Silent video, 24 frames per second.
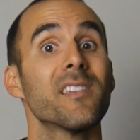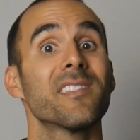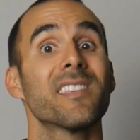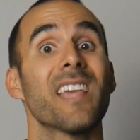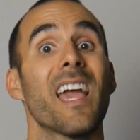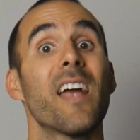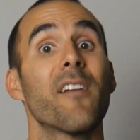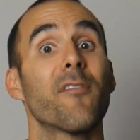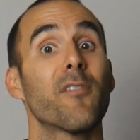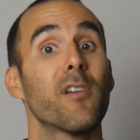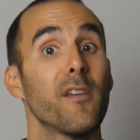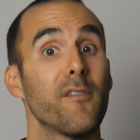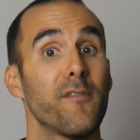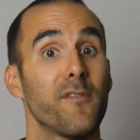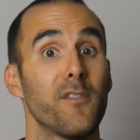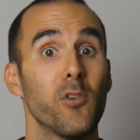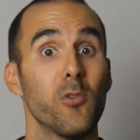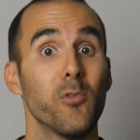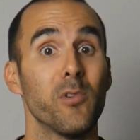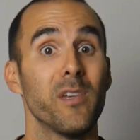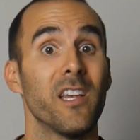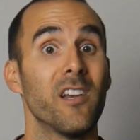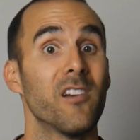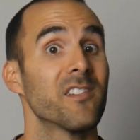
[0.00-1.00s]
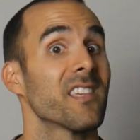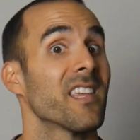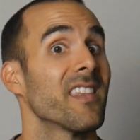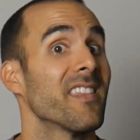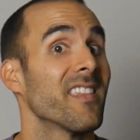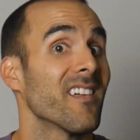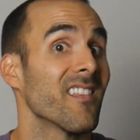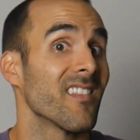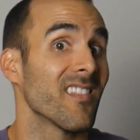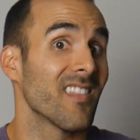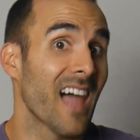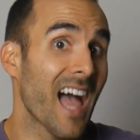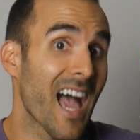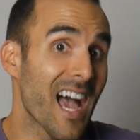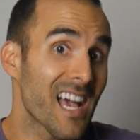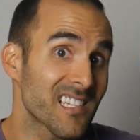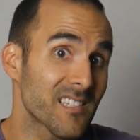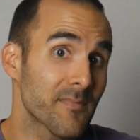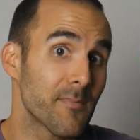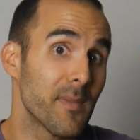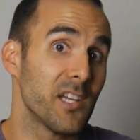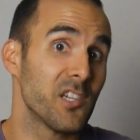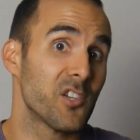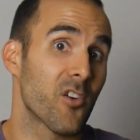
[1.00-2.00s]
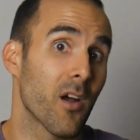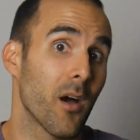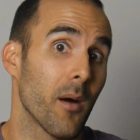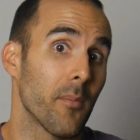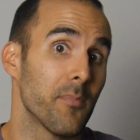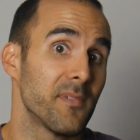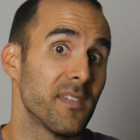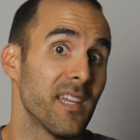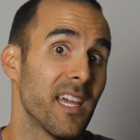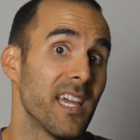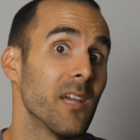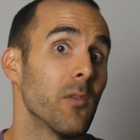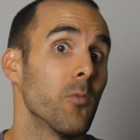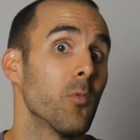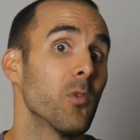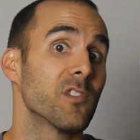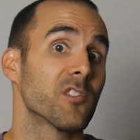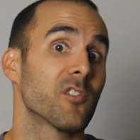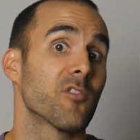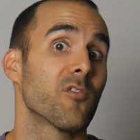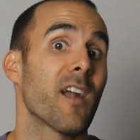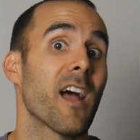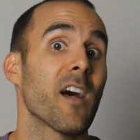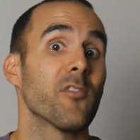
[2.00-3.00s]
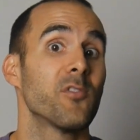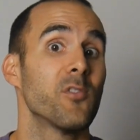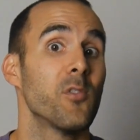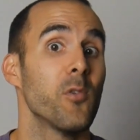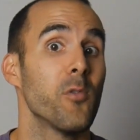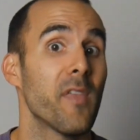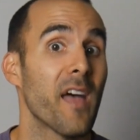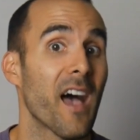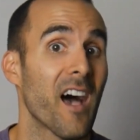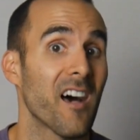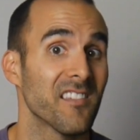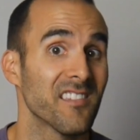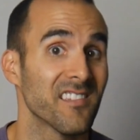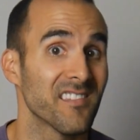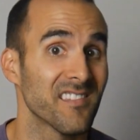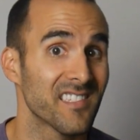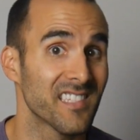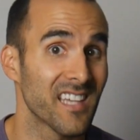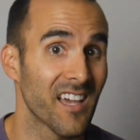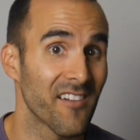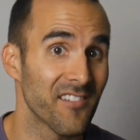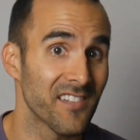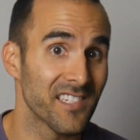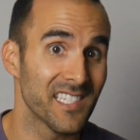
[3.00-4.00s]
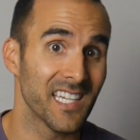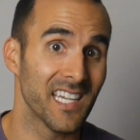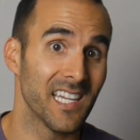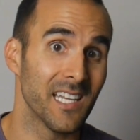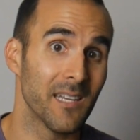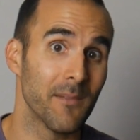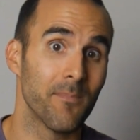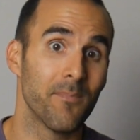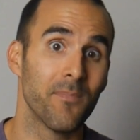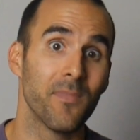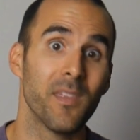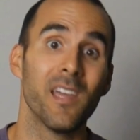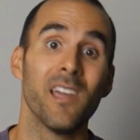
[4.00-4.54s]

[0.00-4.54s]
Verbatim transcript: this every few years, and the last major update was around two thousand seventeen.